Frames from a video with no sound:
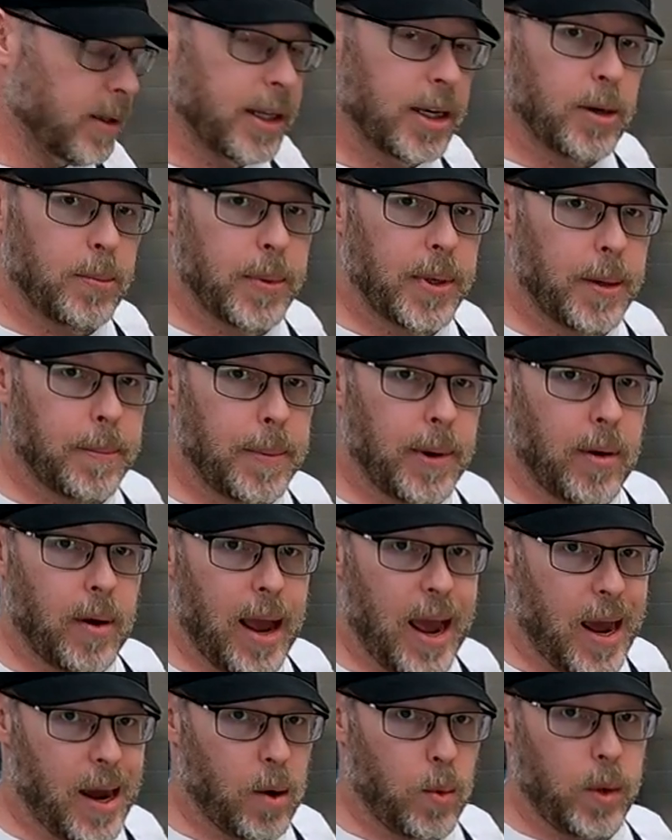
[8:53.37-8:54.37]
a little bit about
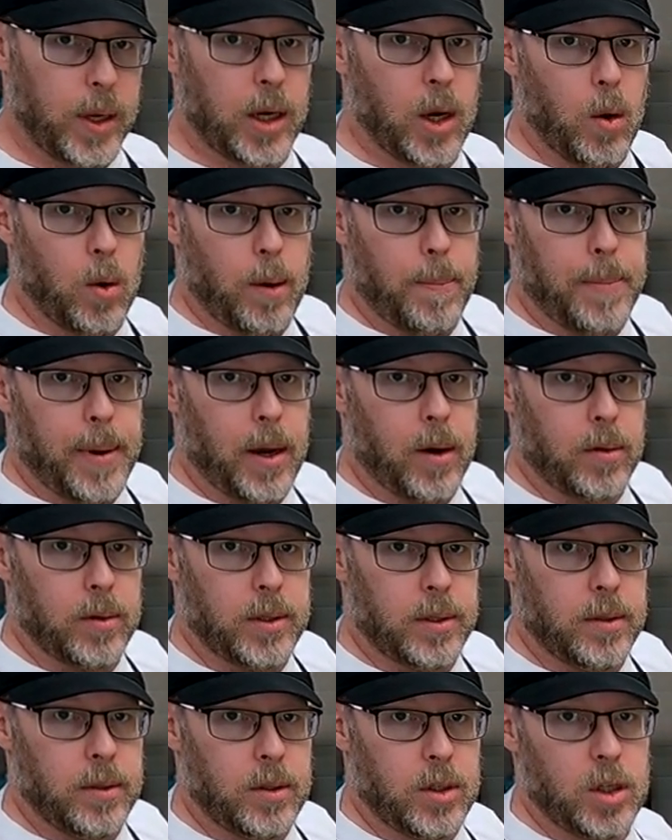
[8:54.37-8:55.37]
how we go about